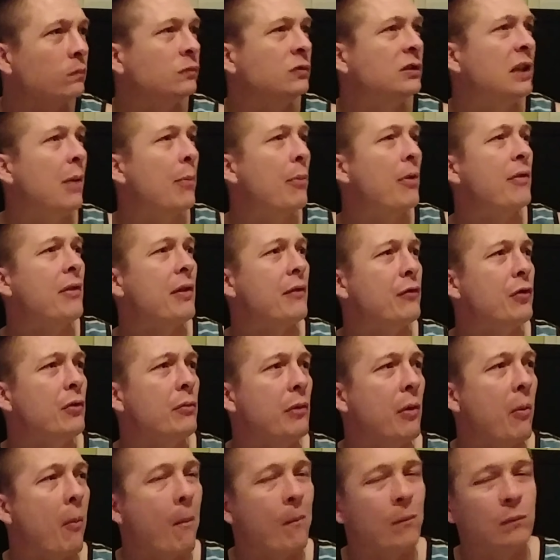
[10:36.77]
Yeah, bring it to
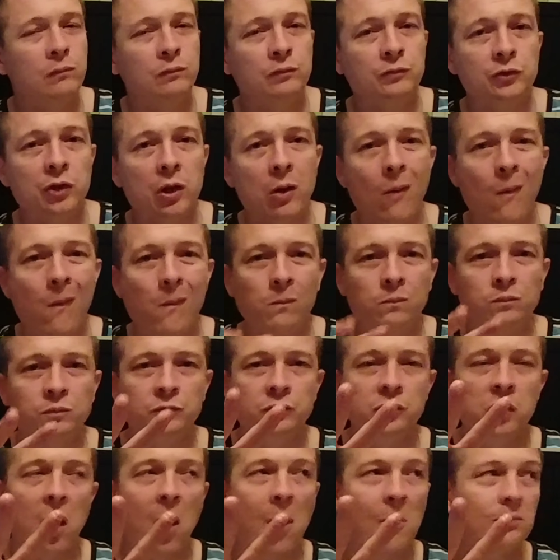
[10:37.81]
me.
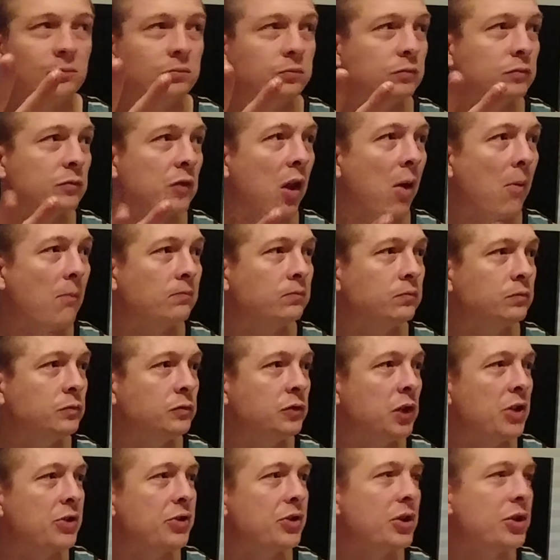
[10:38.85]
Chicken wing sauce.
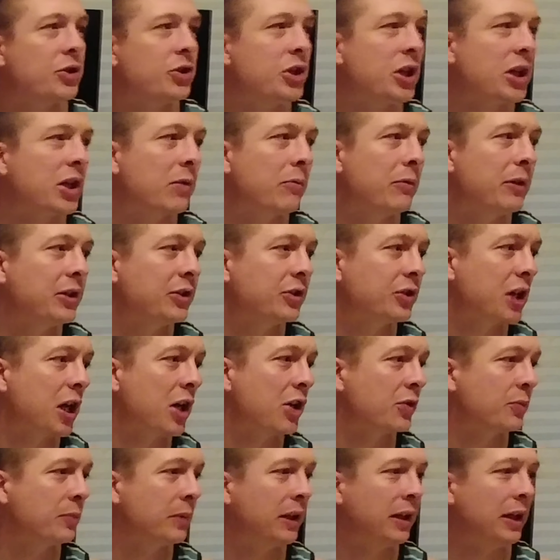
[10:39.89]
This is a chicken wing
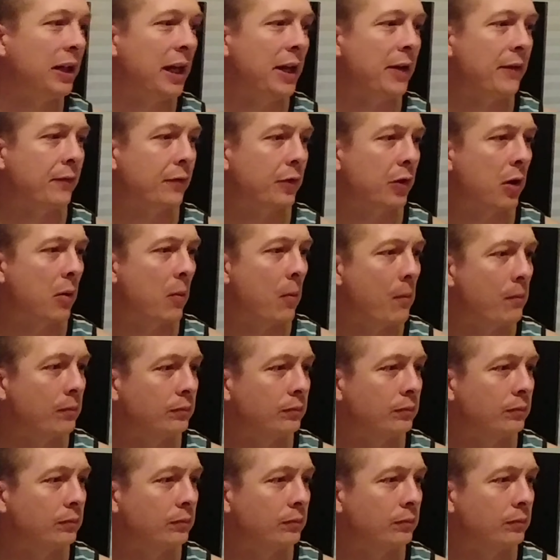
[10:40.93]
sauce, but it ain't from,